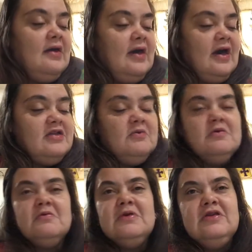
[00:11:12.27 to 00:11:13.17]
I don't want
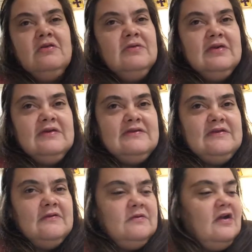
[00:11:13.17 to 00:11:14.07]
to redo this,
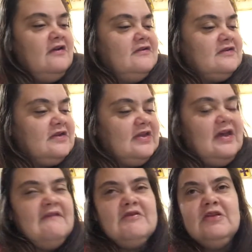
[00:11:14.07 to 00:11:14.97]
so y'all are just going to
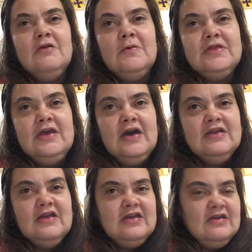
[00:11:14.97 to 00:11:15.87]
have to deal with the
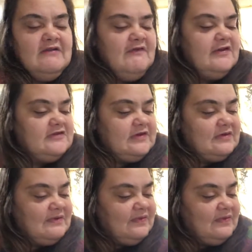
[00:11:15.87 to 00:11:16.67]
unedited version.